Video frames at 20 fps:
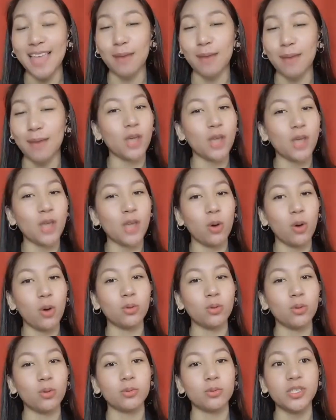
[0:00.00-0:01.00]
so
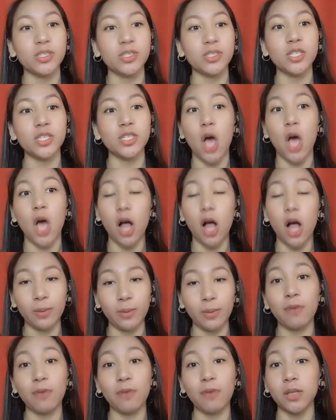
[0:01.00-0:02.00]
we should
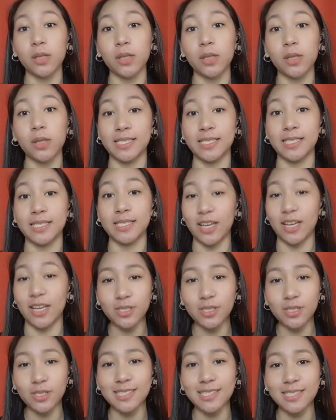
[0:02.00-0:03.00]
always follow our
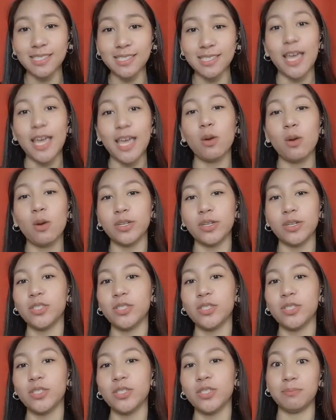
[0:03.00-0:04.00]
schedules in order
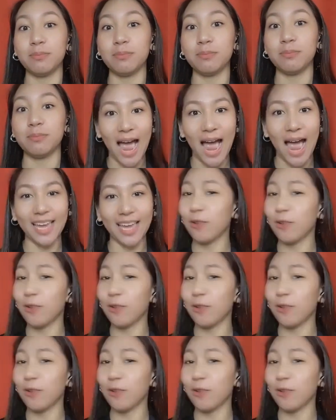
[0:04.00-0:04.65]
to keep track and,